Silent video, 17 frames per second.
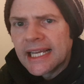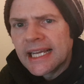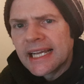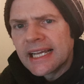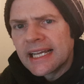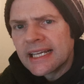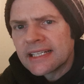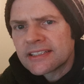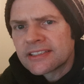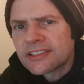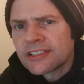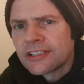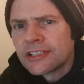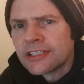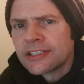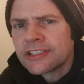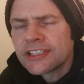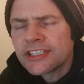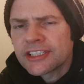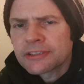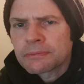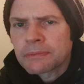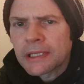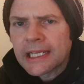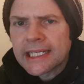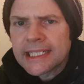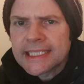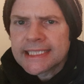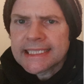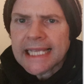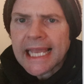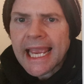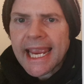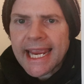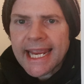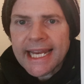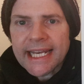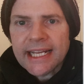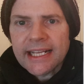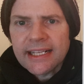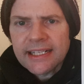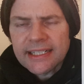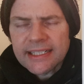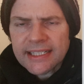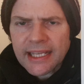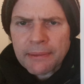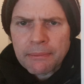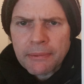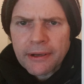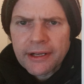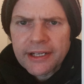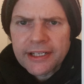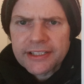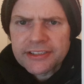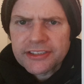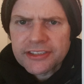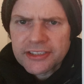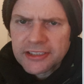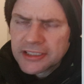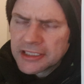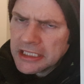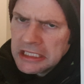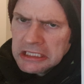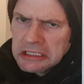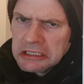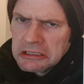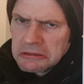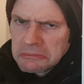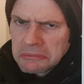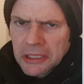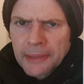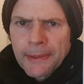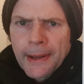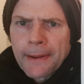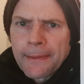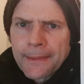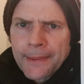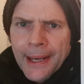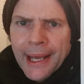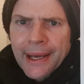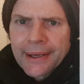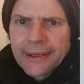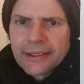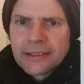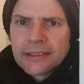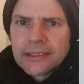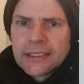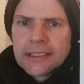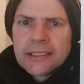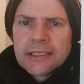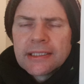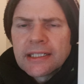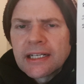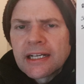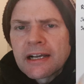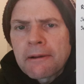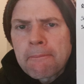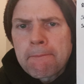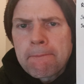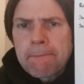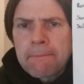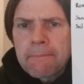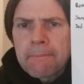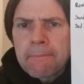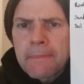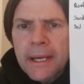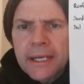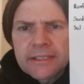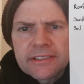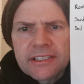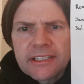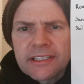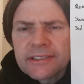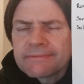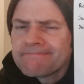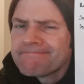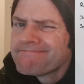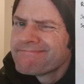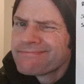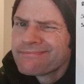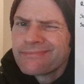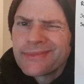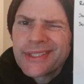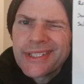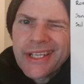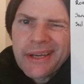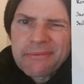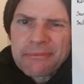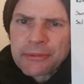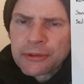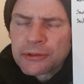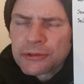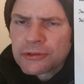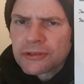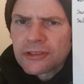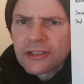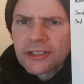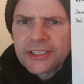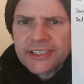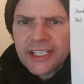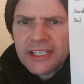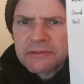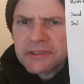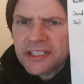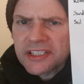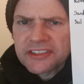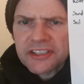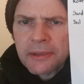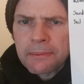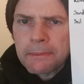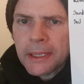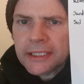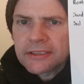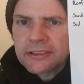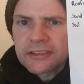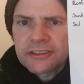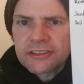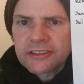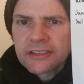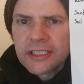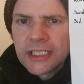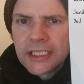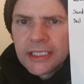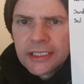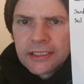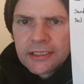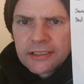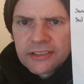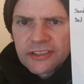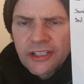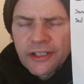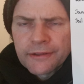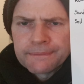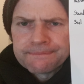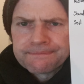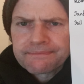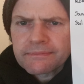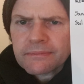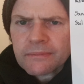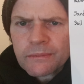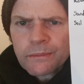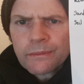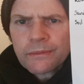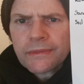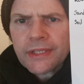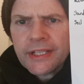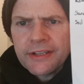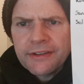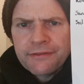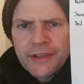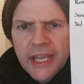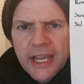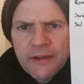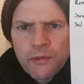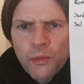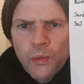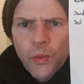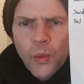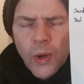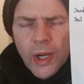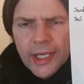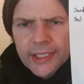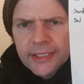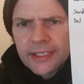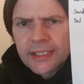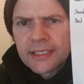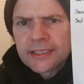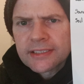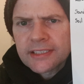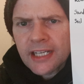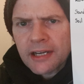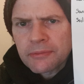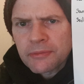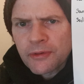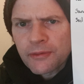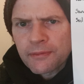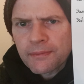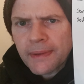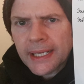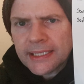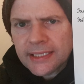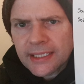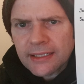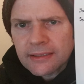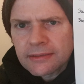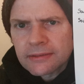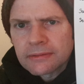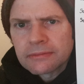at this place and that place, blah blah blah. Butter, we don't pluralize that, we don't say butters. So if you have one tub of butter